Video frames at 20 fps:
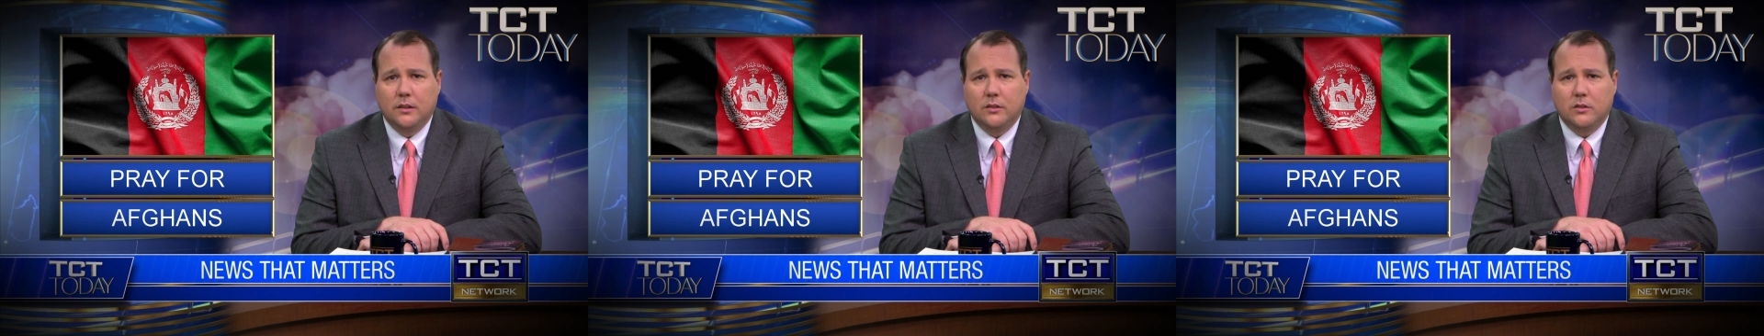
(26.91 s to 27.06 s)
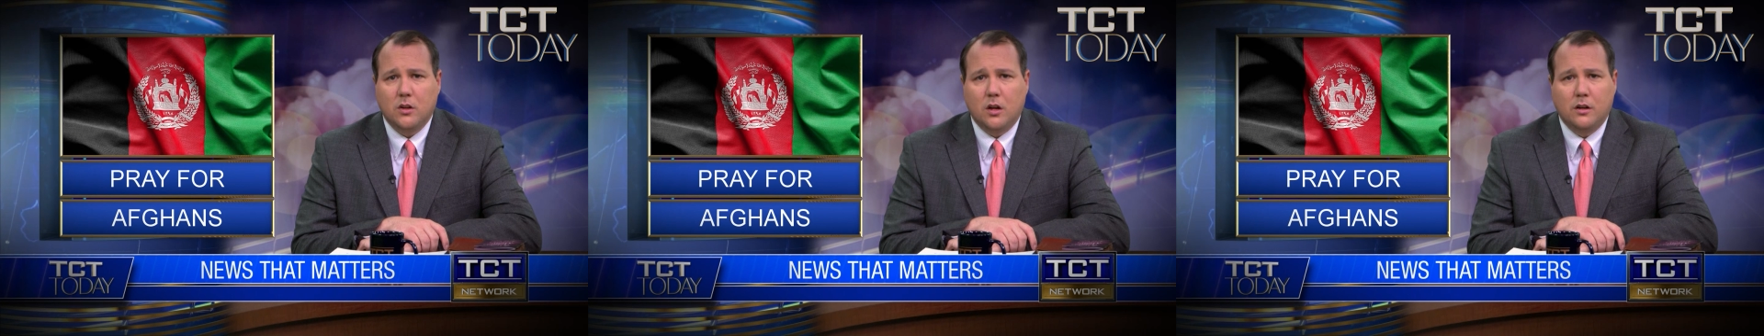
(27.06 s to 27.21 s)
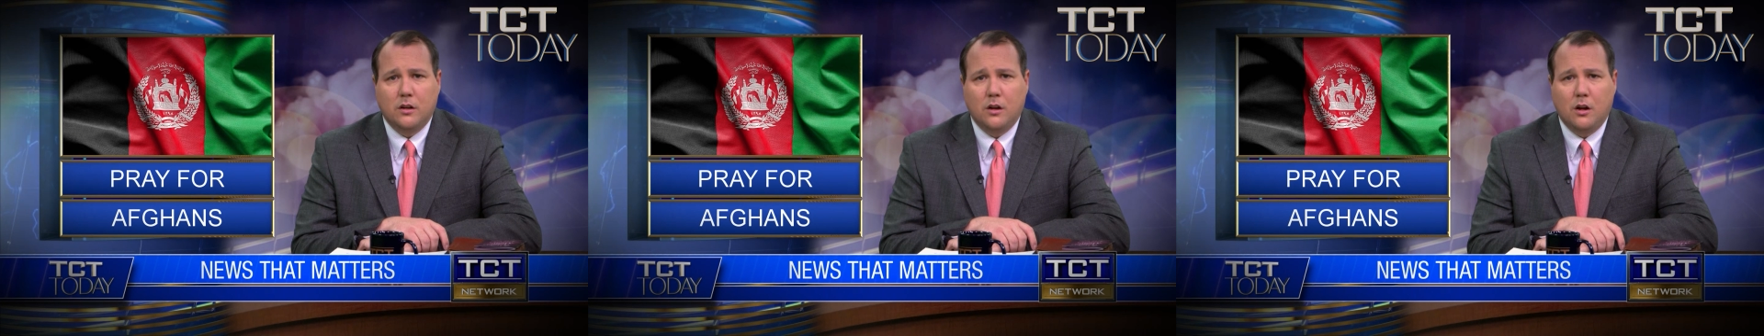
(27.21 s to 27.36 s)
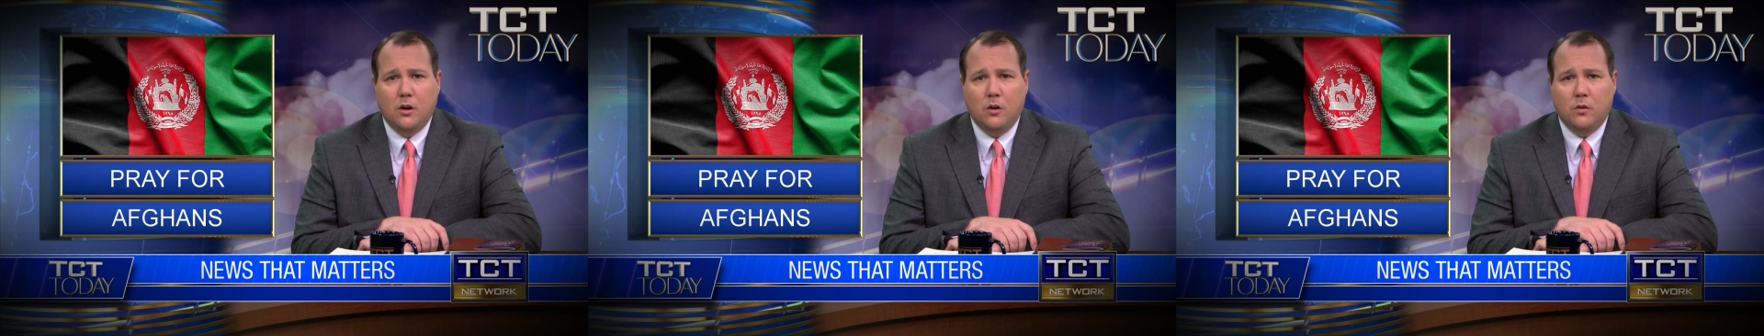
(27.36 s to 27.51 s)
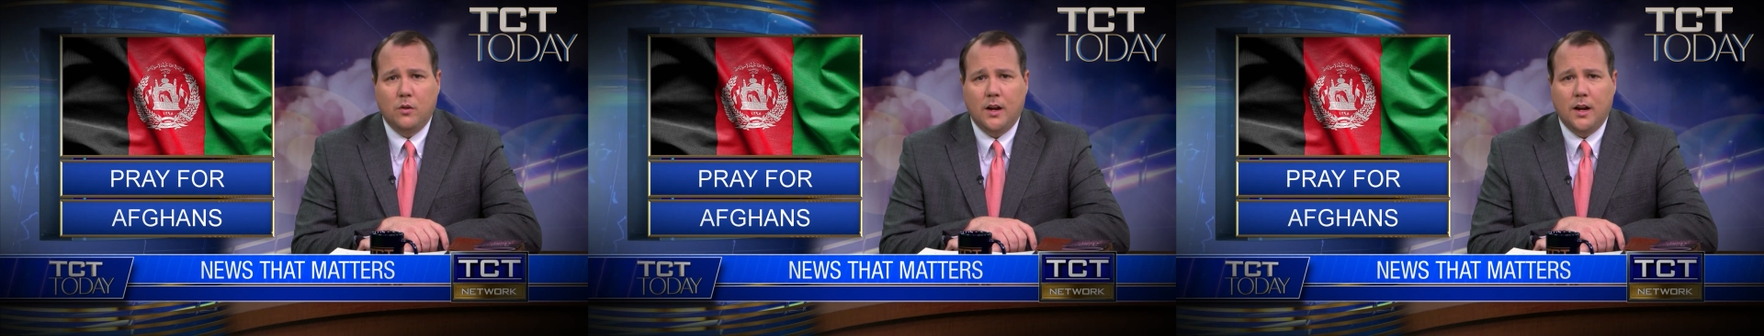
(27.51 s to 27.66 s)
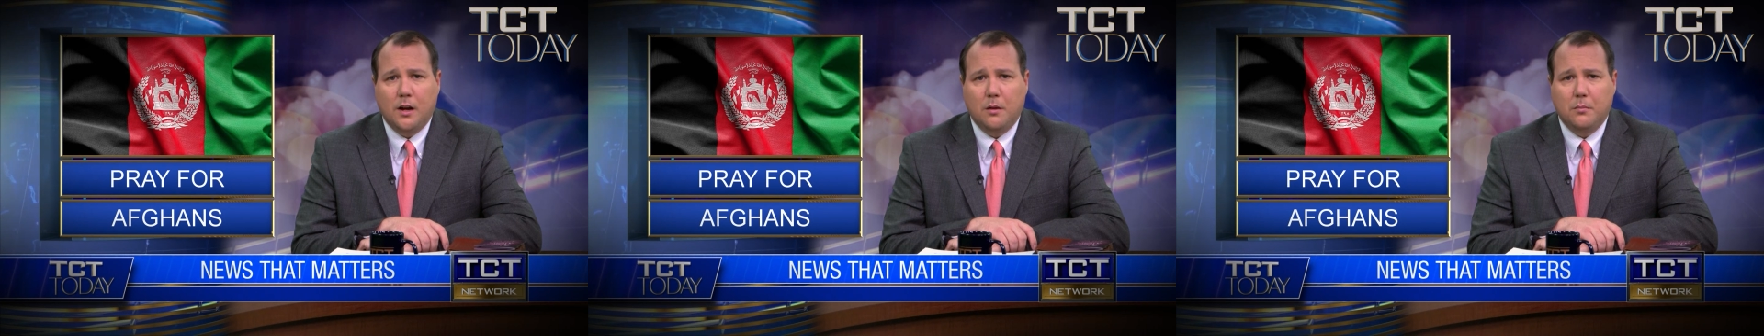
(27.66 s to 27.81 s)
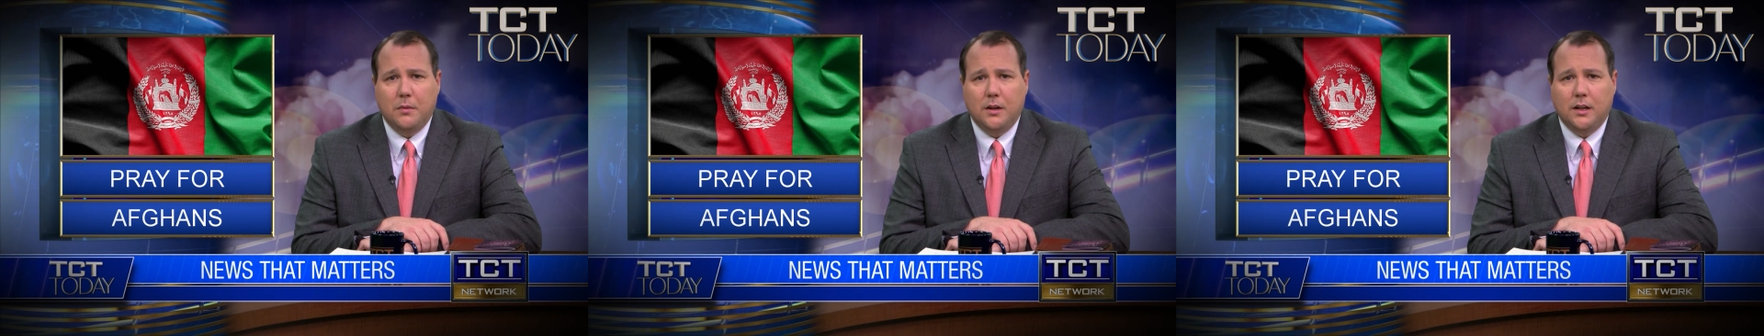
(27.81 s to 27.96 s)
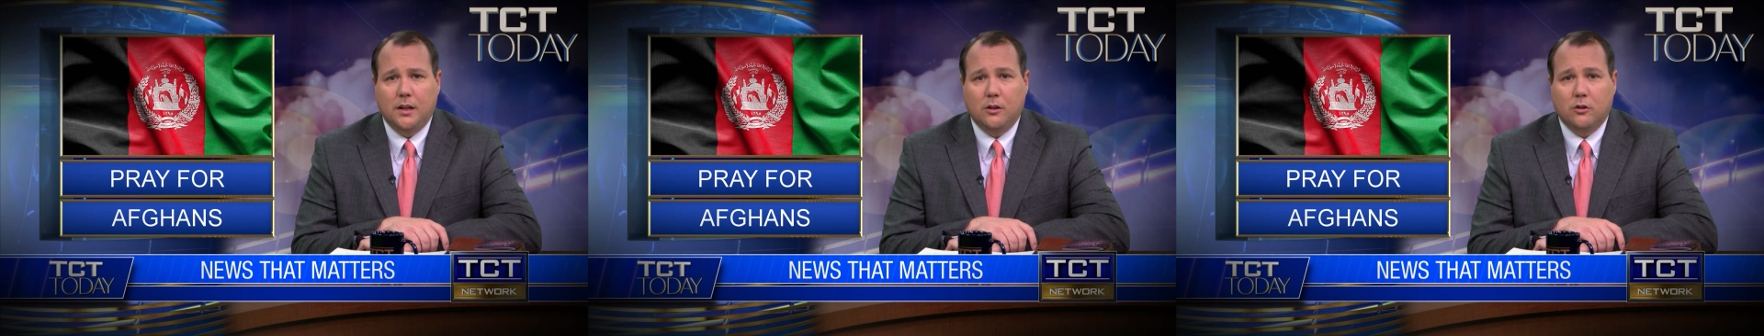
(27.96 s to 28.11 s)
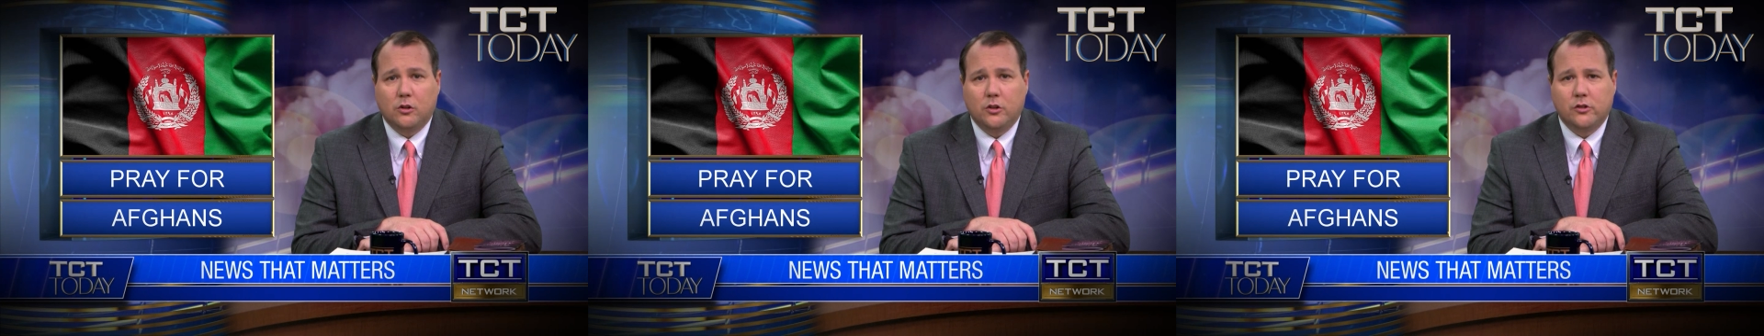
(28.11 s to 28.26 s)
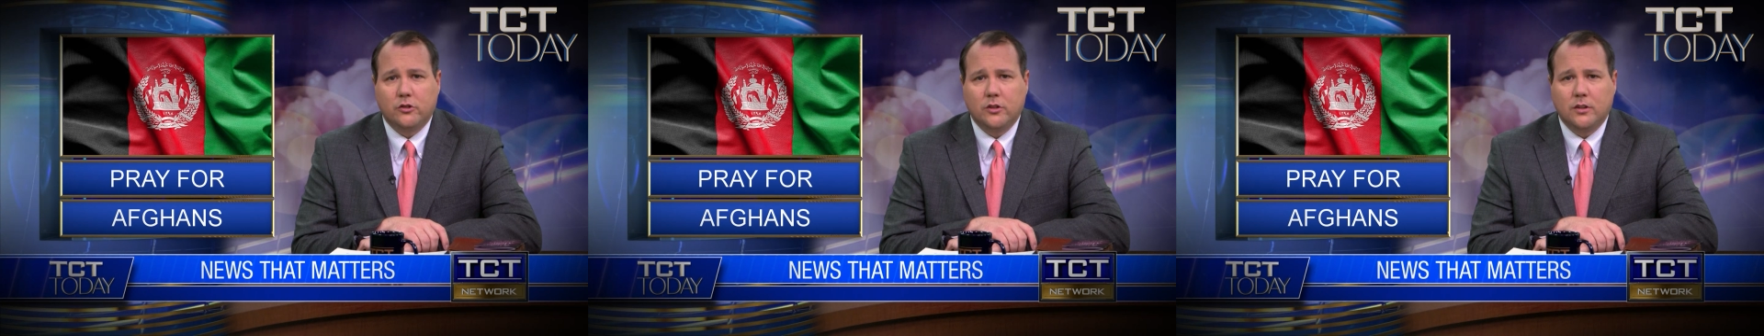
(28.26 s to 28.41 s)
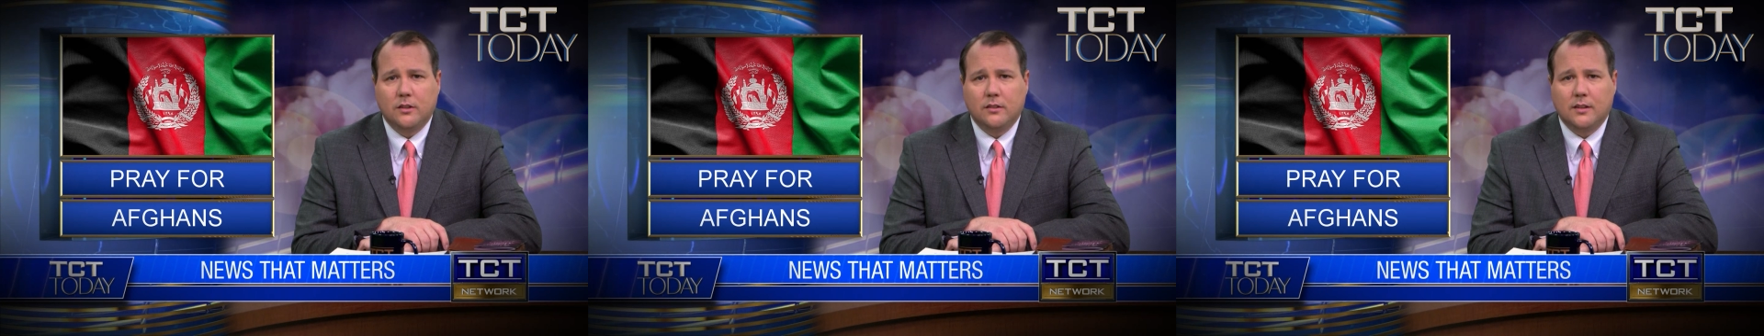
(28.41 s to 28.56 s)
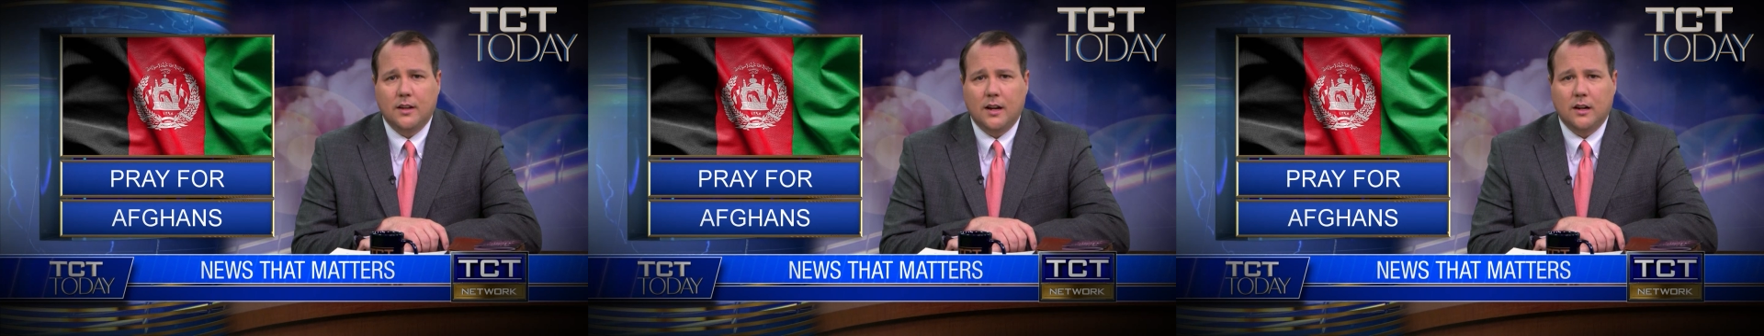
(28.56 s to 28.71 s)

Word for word: is unknown how many Christians